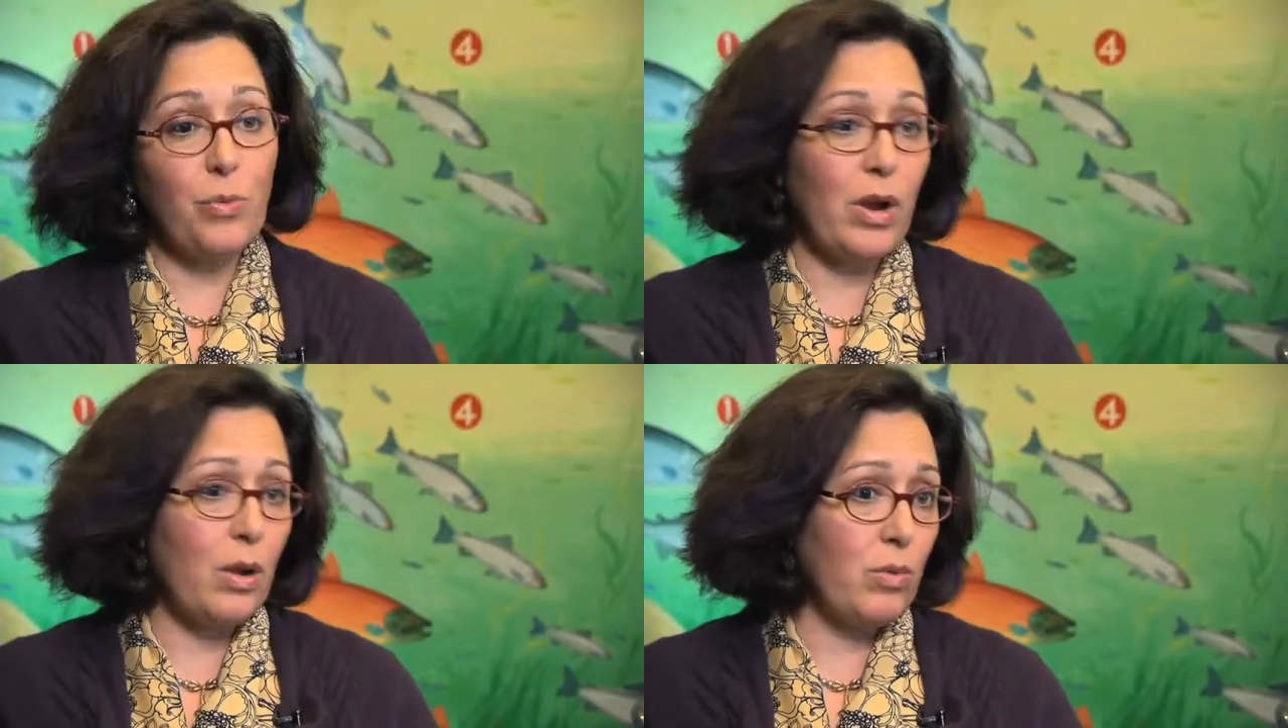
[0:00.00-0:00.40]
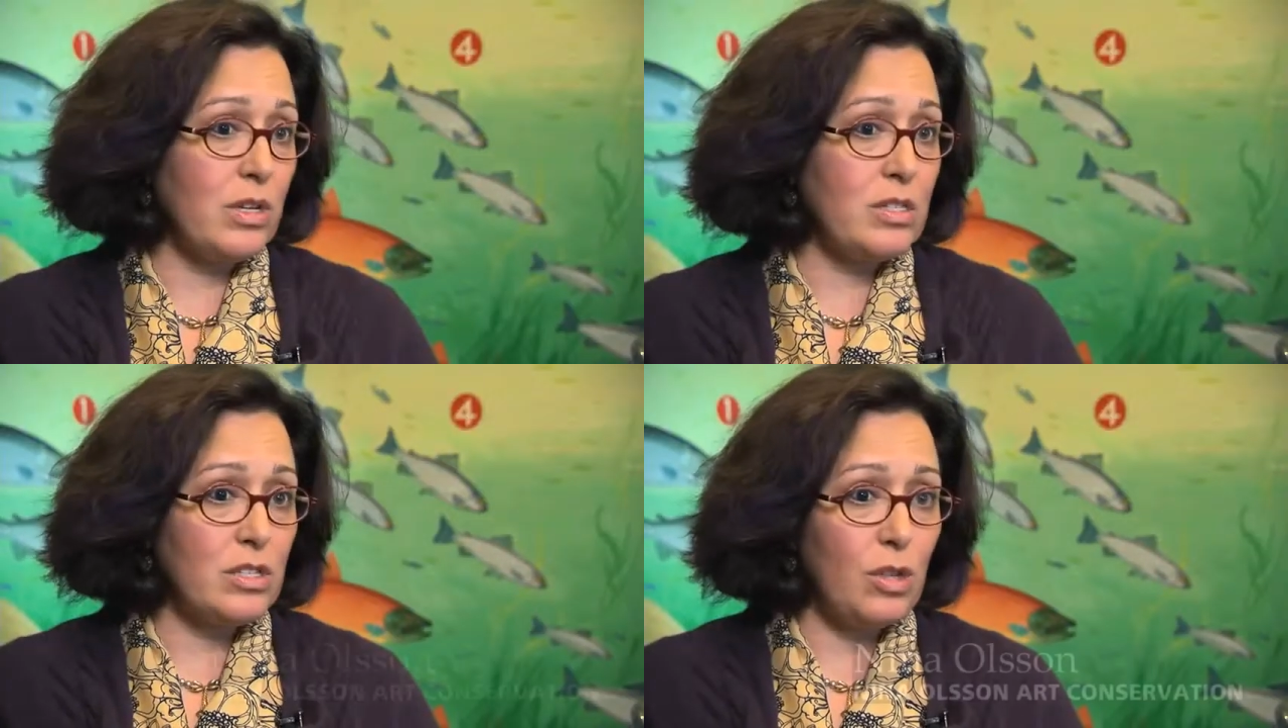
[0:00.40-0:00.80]
where it
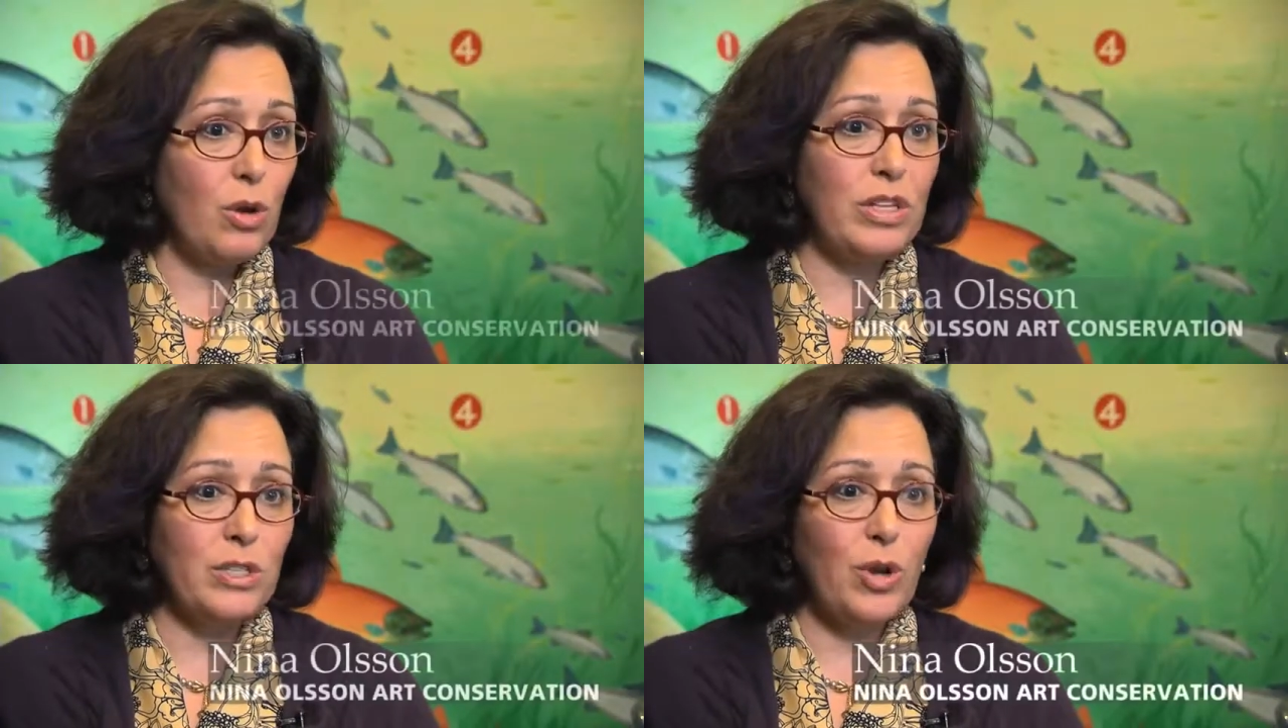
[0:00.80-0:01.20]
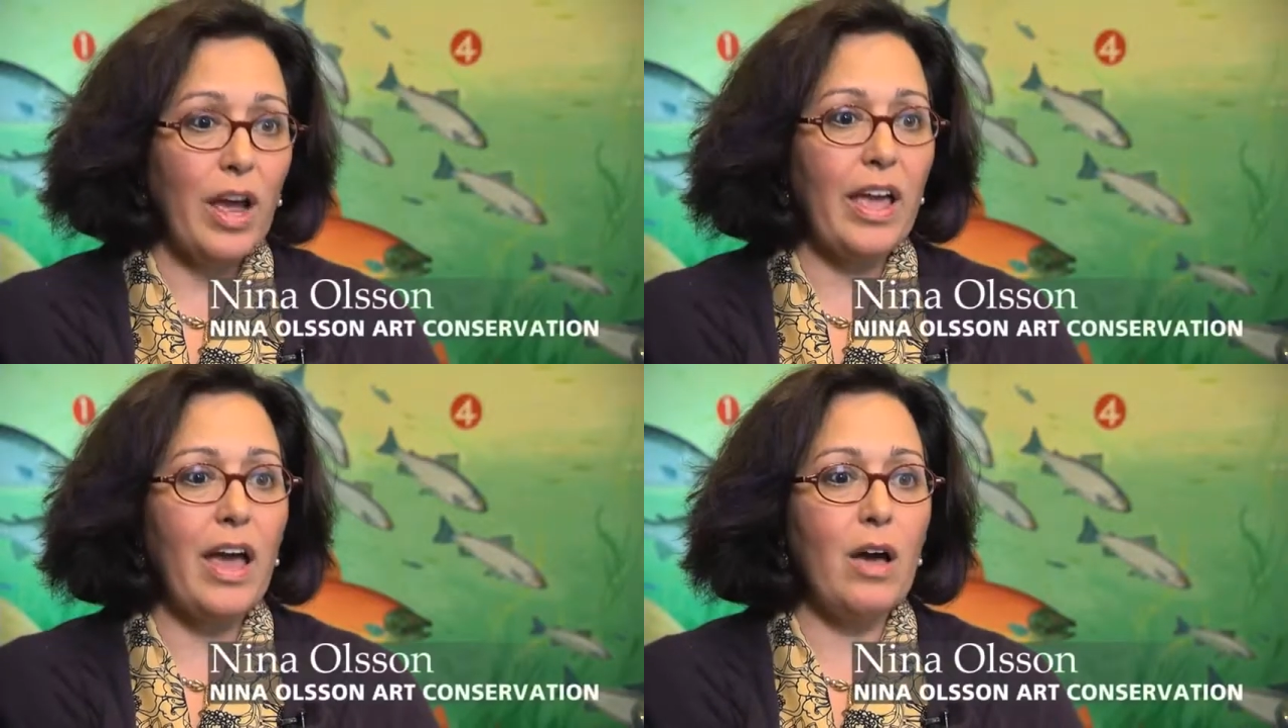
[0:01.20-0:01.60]
would slowly
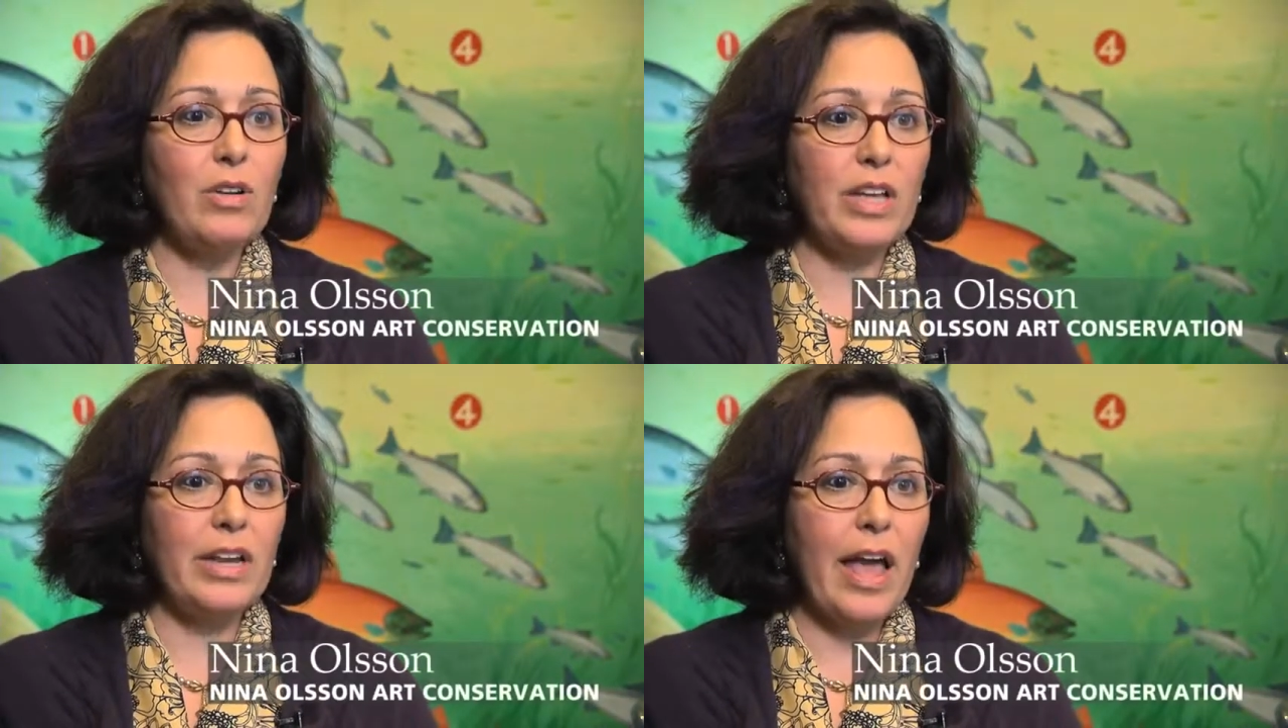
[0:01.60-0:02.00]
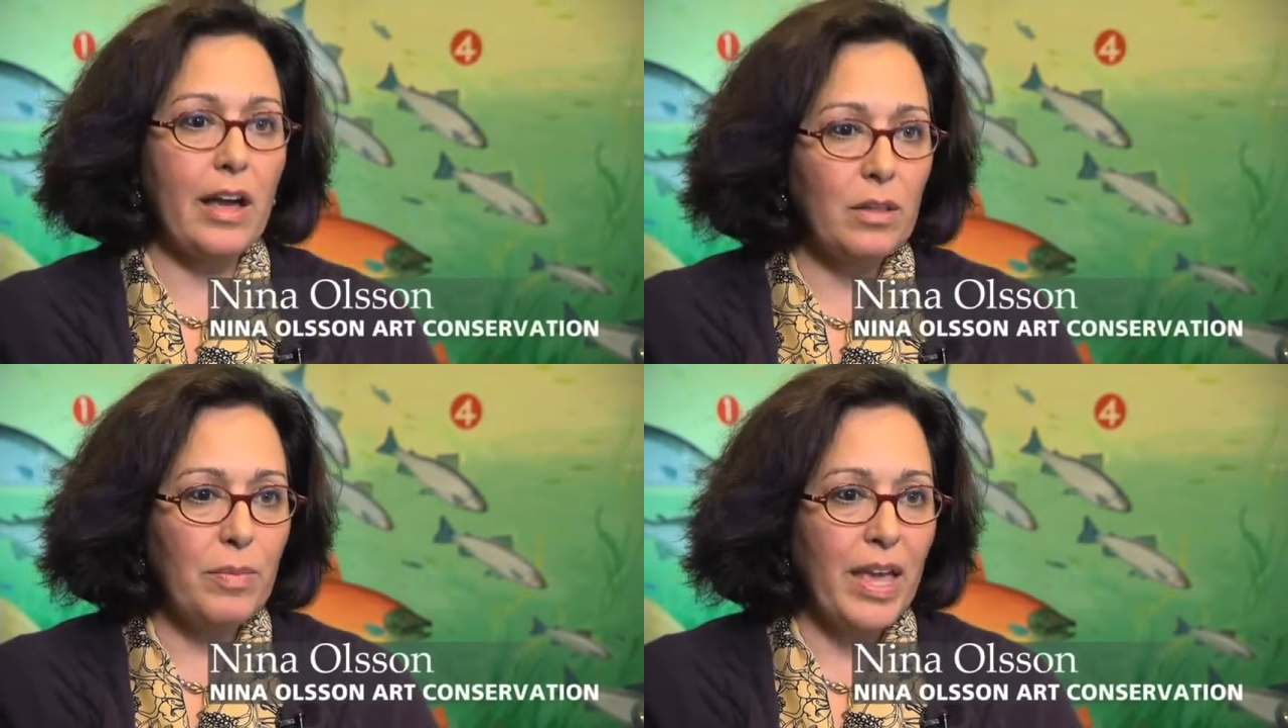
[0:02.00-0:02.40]
dry out and
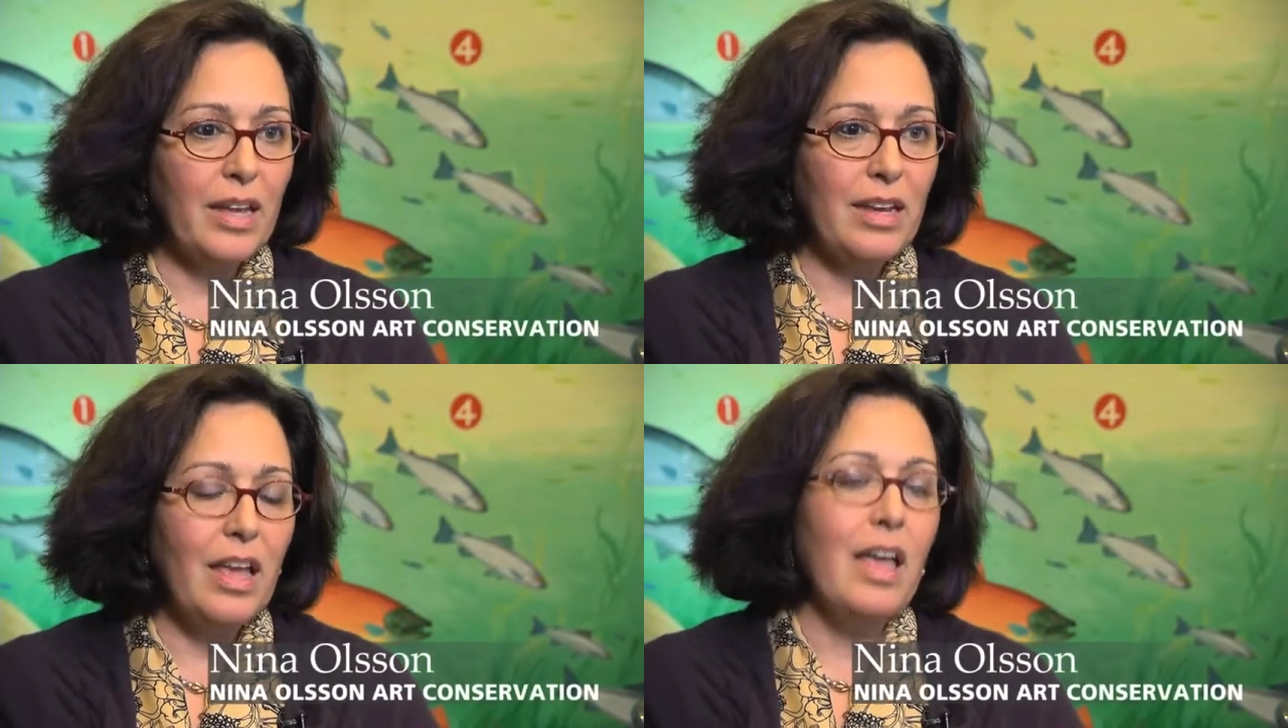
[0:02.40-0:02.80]
acclimate,